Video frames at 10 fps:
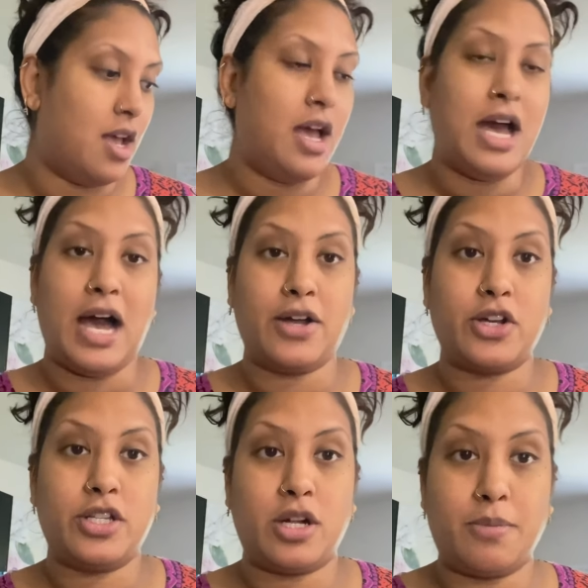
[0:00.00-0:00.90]
how good
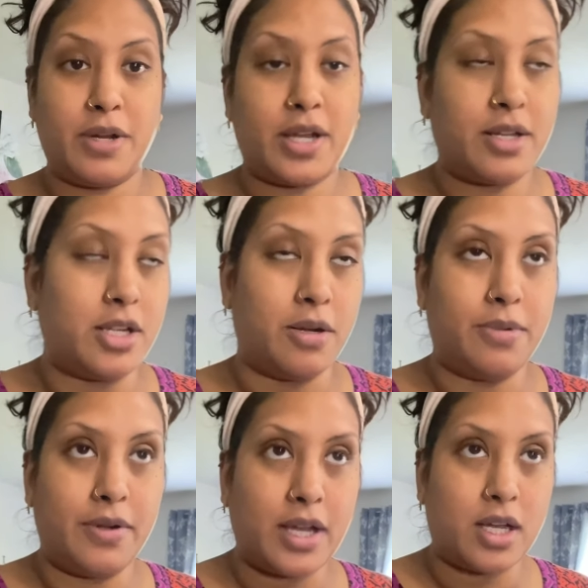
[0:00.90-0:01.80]

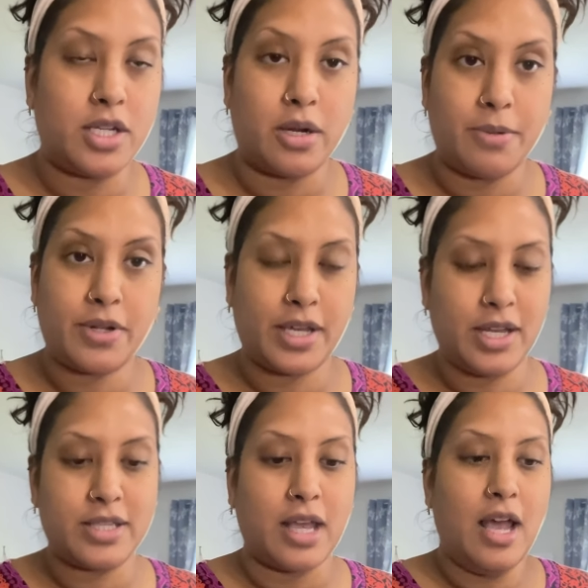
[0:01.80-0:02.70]
turmeric
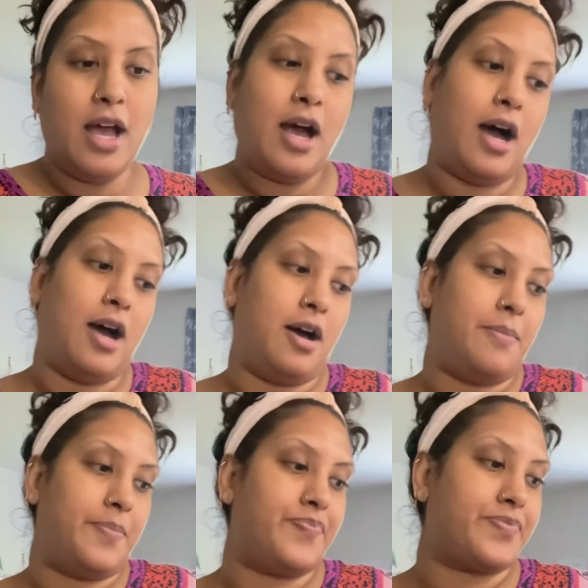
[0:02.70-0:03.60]
is. I
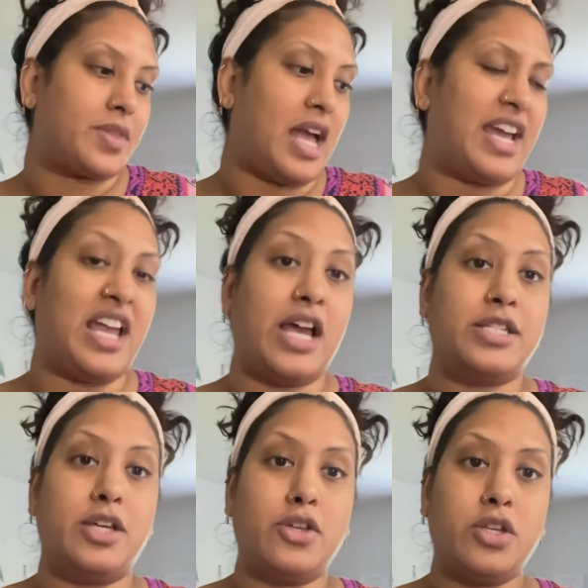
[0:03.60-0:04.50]
cannot
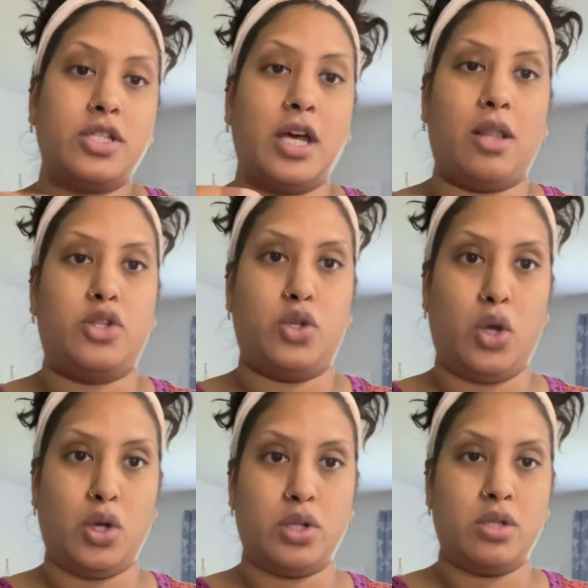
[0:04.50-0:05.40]
tell
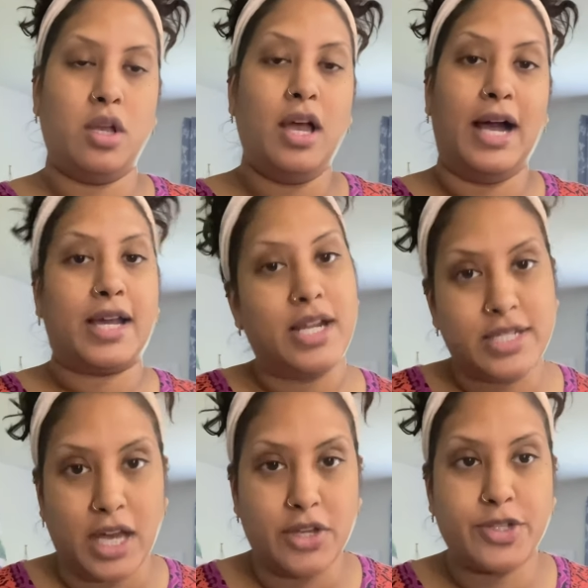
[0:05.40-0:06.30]
you
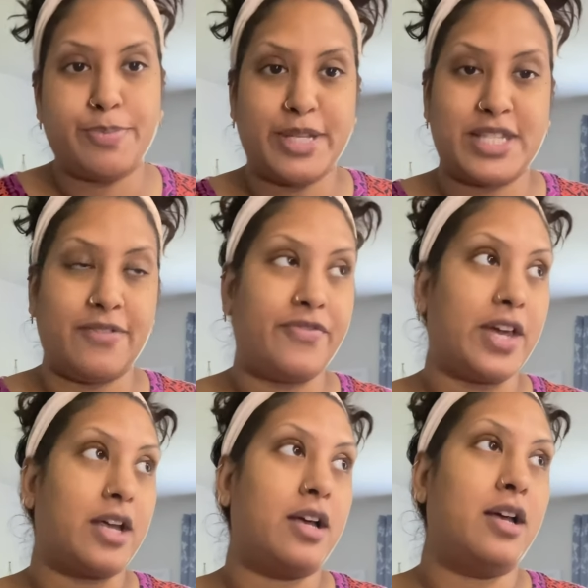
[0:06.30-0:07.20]

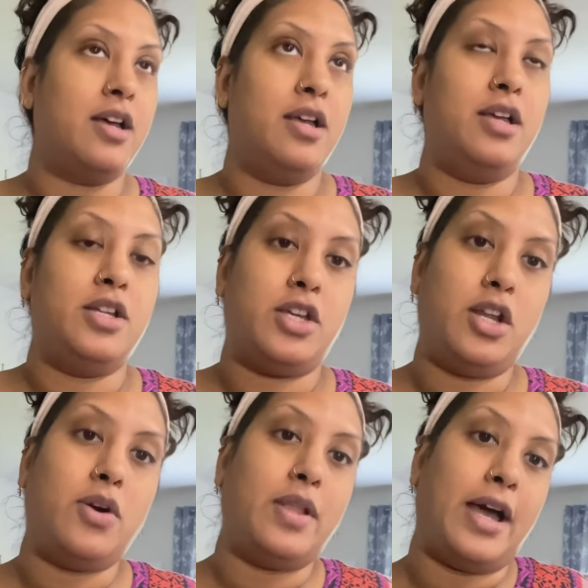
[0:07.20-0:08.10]
specific, you know,
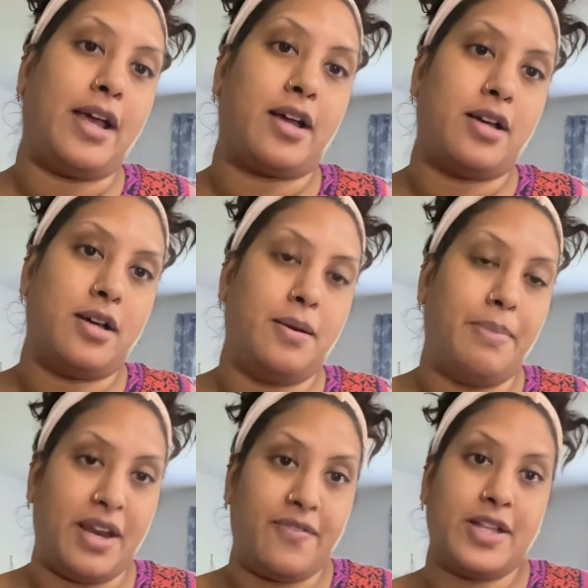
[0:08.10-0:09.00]
like
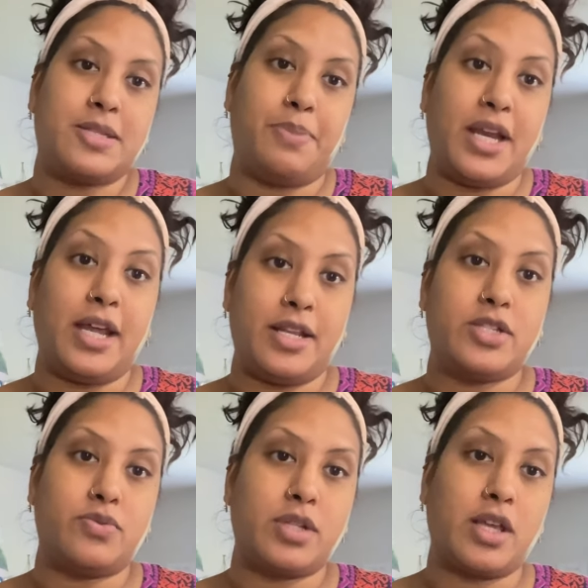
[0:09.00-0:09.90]
benefits, but it is
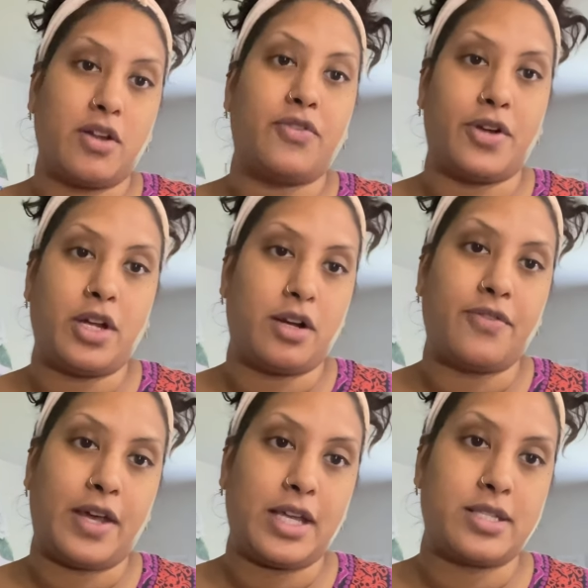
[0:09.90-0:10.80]
really good for your
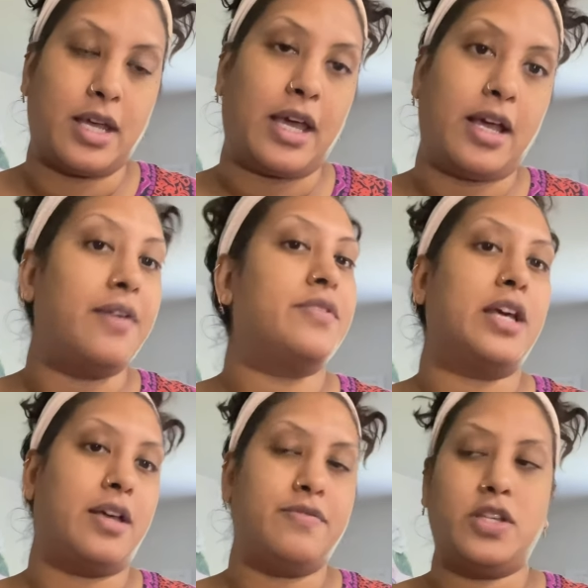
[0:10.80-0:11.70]
face. Like it
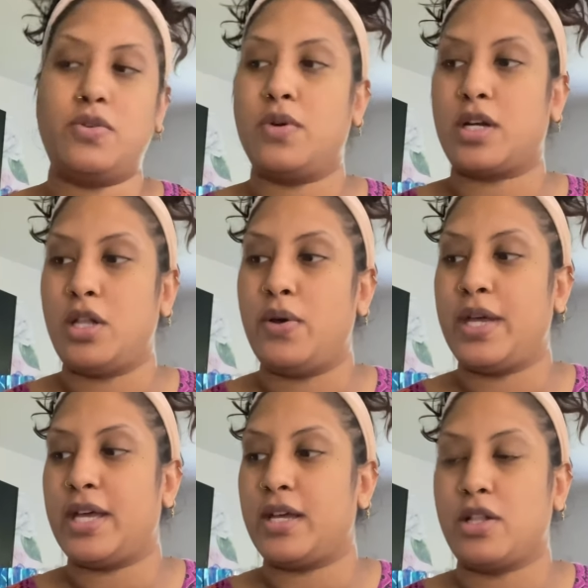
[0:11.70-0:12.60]
gives you a
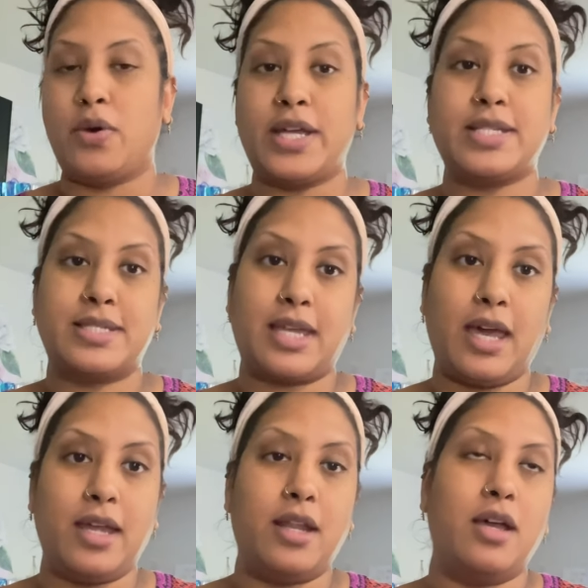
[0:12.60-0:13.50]
glowing
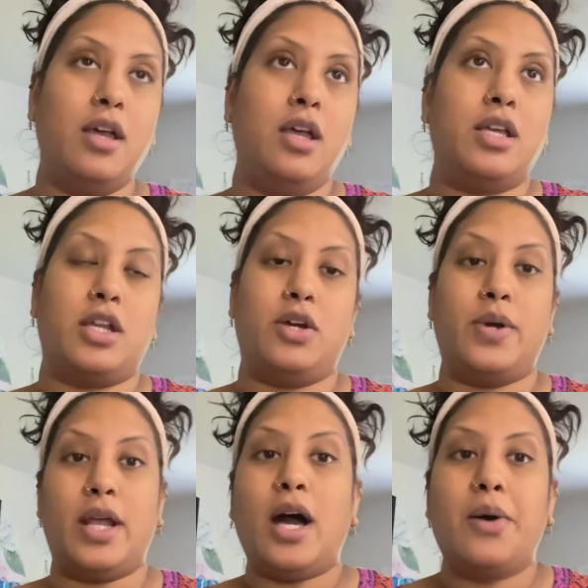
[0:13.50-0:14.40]
skin, you know. It
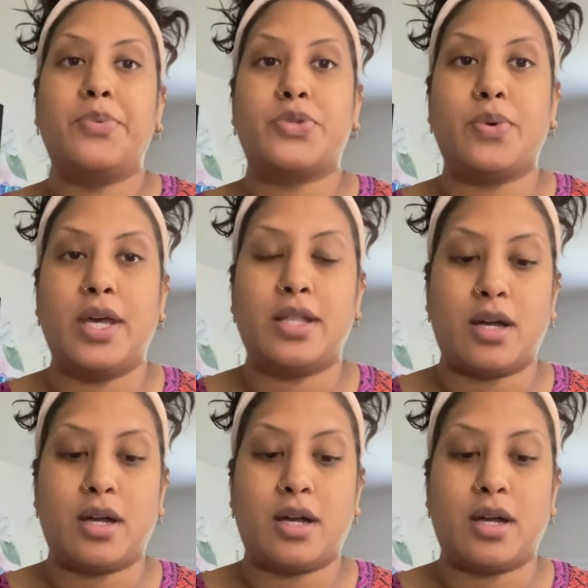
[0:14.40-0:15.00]
helps with